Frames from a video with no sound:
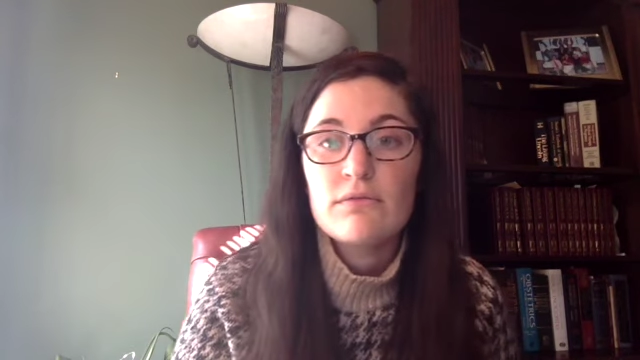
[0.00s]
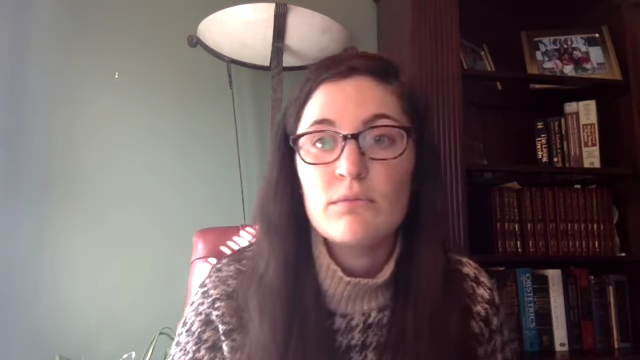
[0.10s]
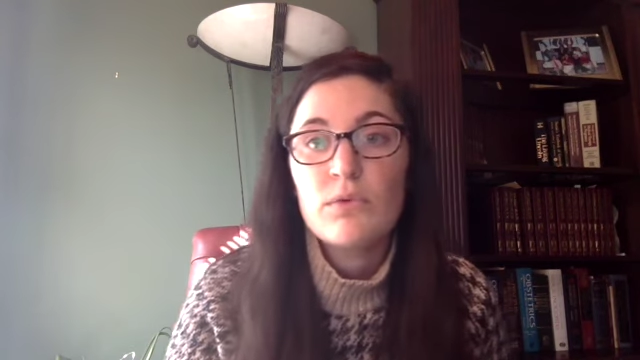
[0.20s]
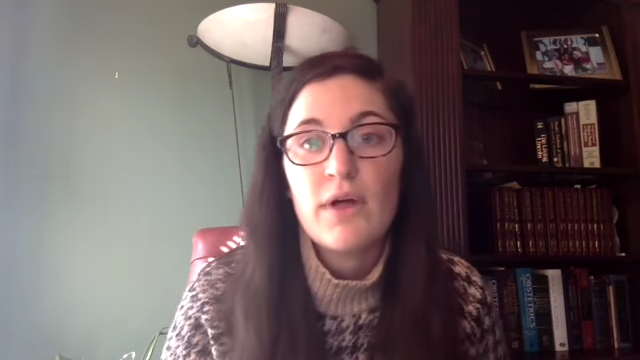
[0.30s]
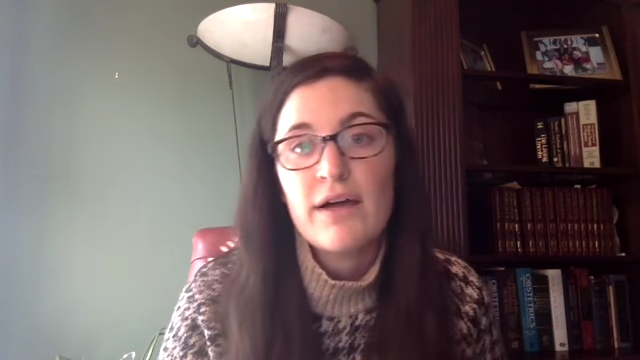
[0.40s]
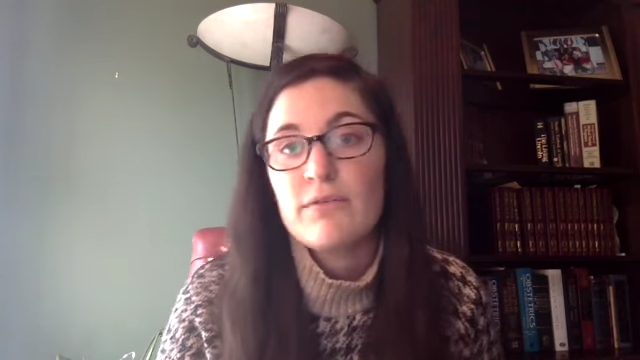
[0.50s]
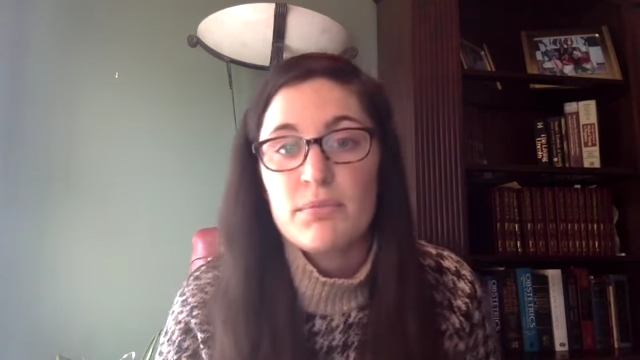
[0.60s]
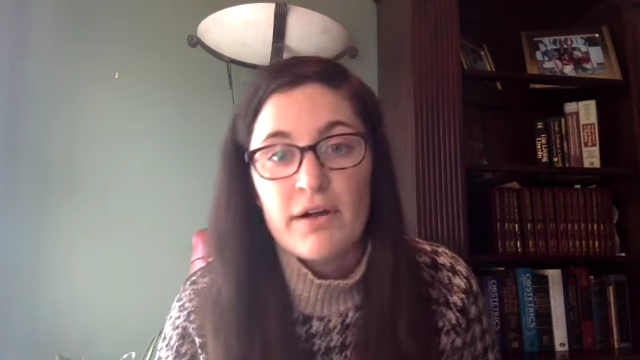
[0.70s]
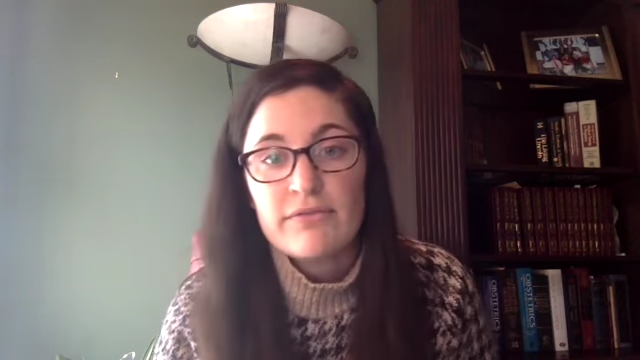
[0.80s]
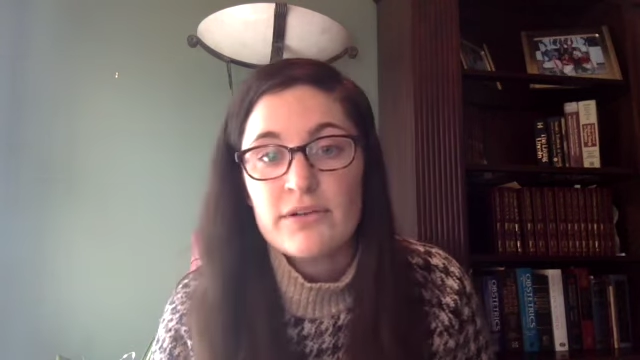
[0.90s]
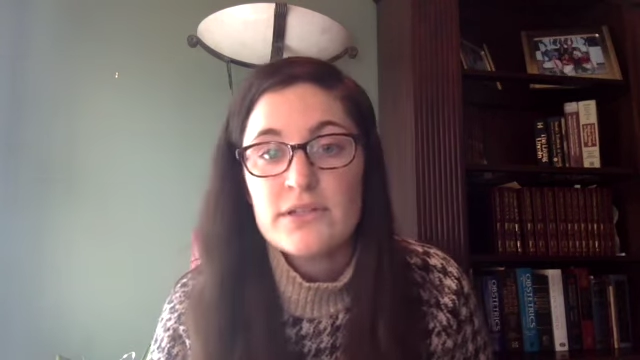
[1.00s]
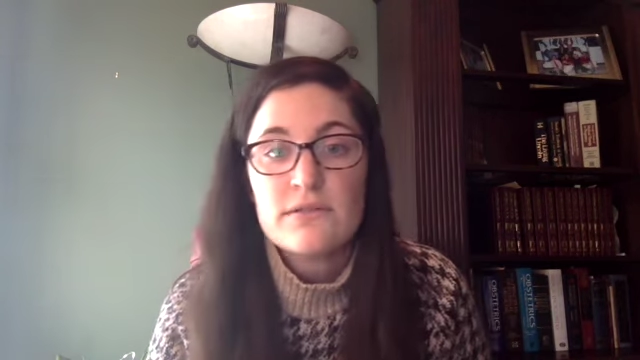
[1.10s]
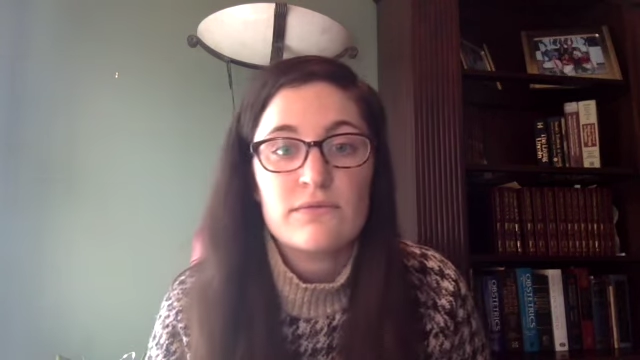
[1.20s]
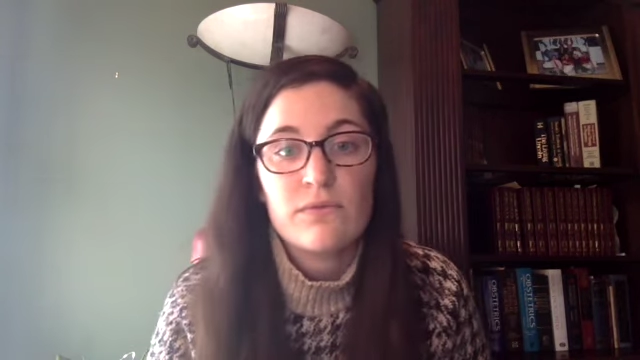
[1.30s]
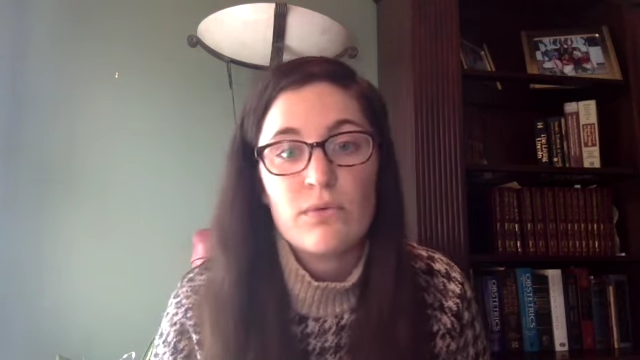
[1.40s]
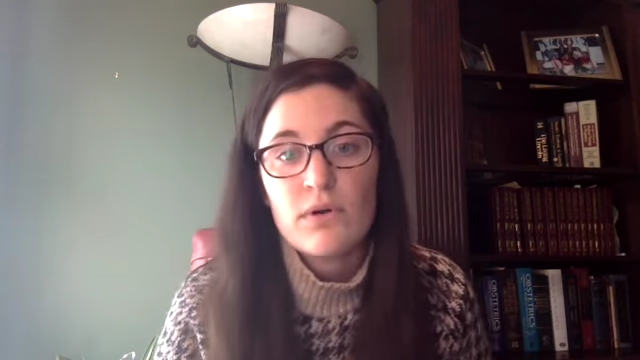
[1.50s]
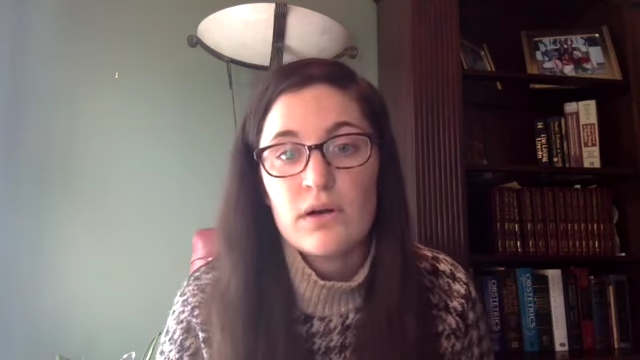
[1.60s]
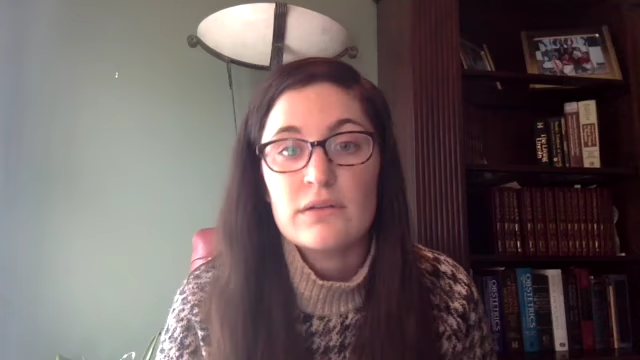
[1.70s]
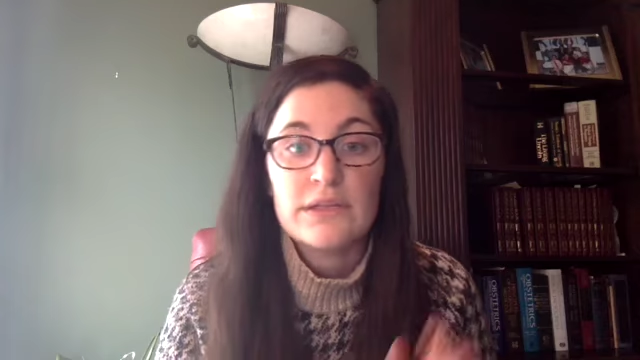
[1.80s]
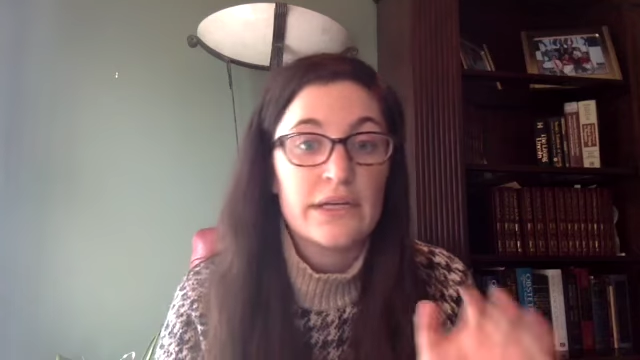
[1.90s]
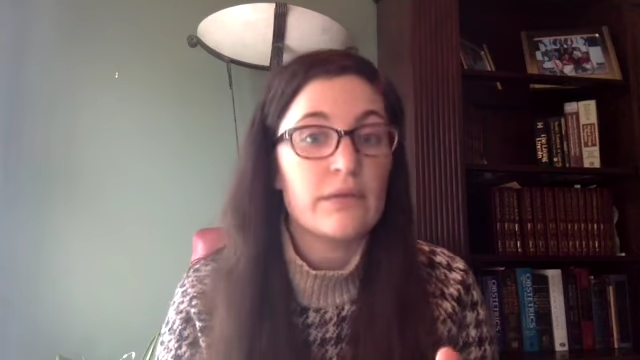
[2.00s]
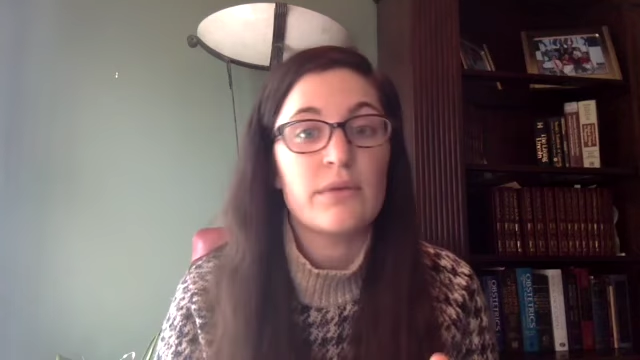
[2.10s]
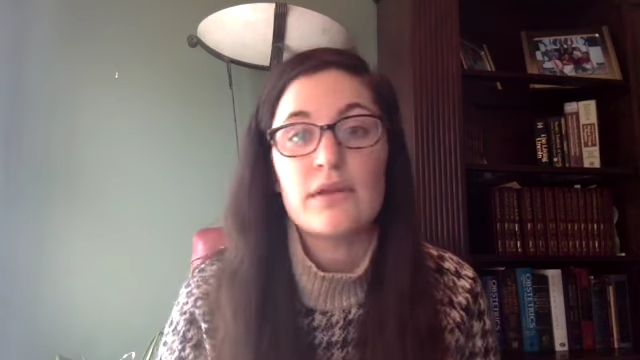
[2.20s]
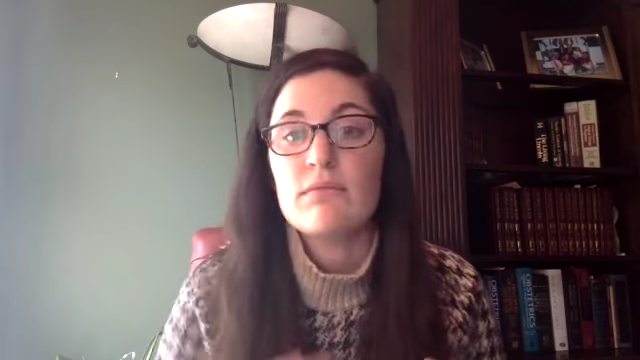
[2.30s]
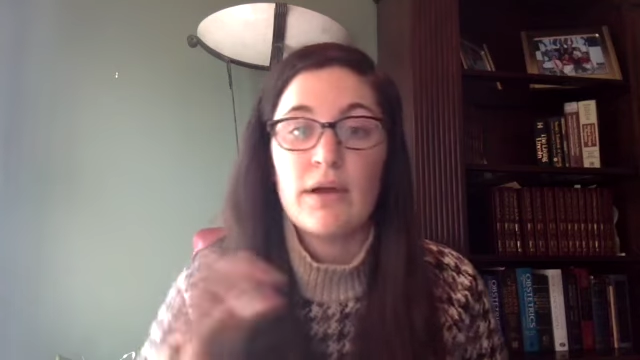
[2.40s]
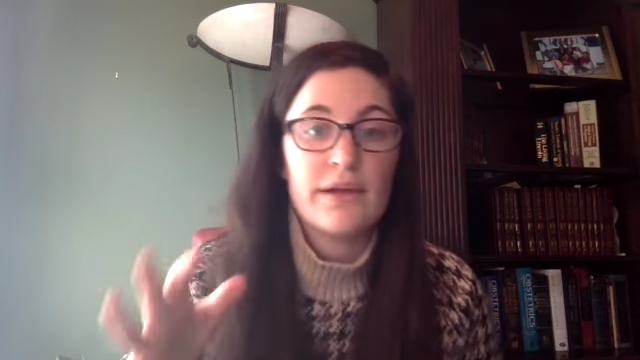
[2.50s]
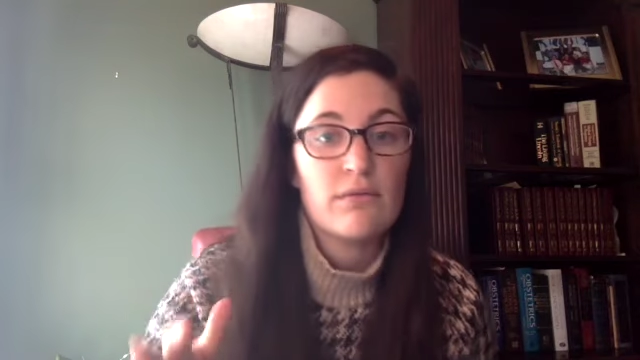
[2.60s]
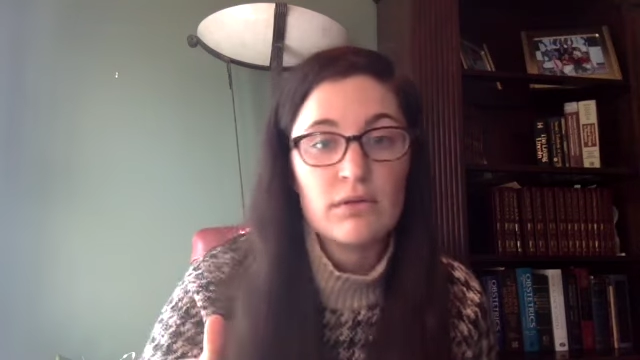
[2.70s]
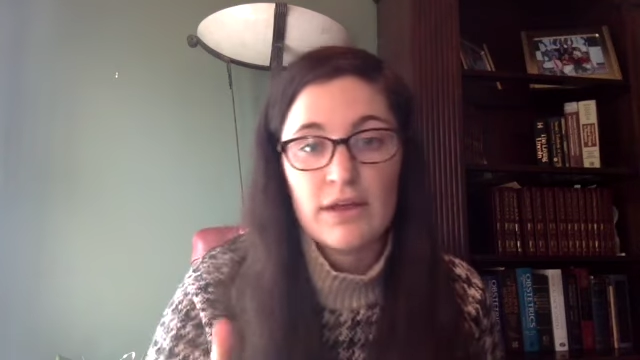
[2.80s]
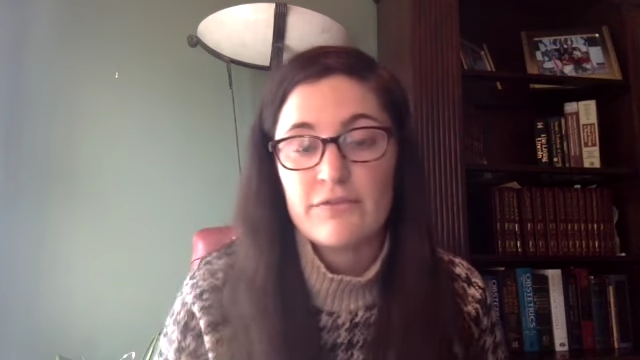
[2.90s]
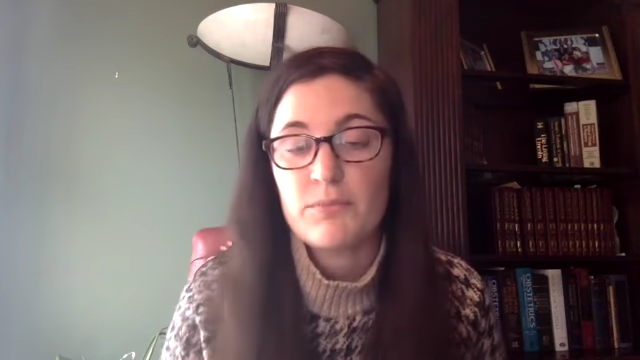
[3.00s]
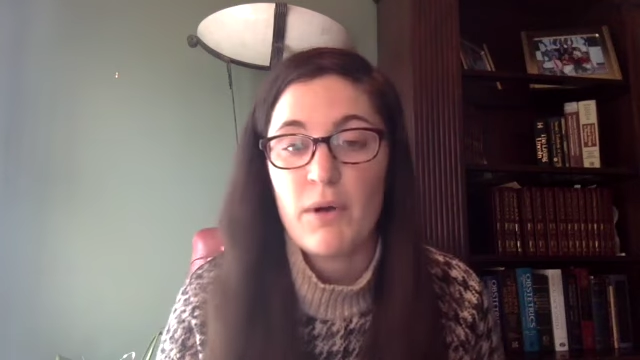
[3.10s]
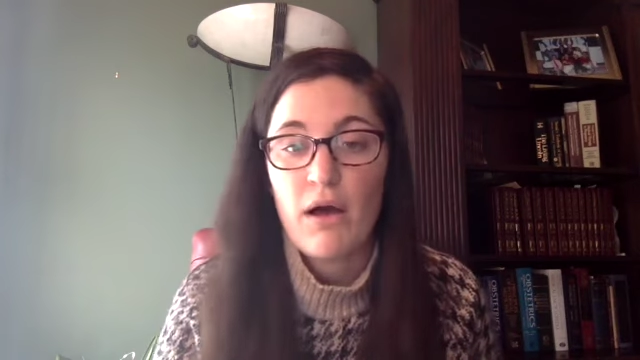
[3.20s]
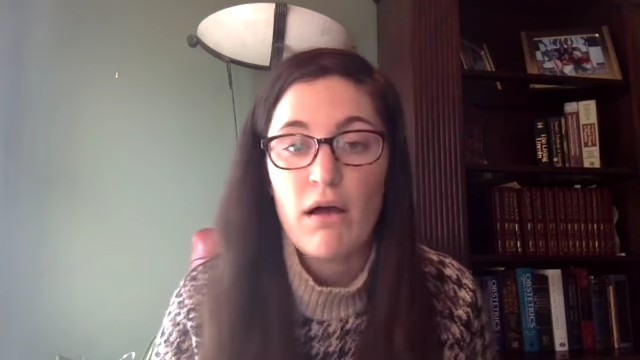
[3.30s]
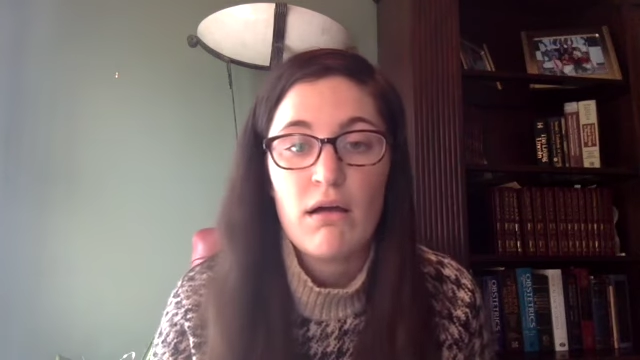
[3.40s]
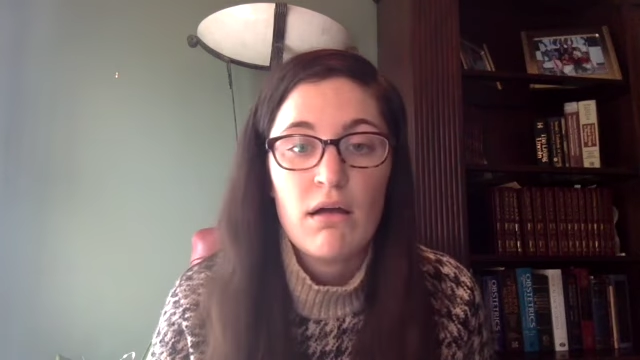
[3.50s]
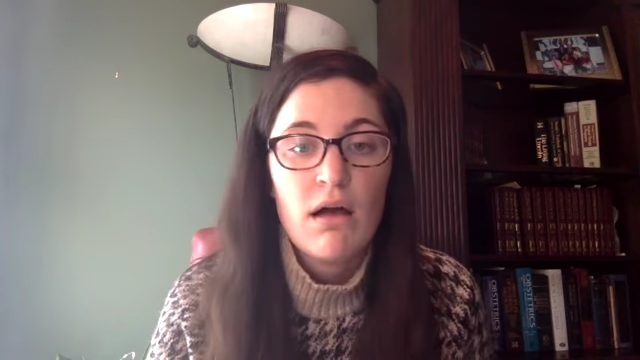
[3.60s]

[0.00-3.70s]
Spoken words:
will have a preference for leading with their right or left paw,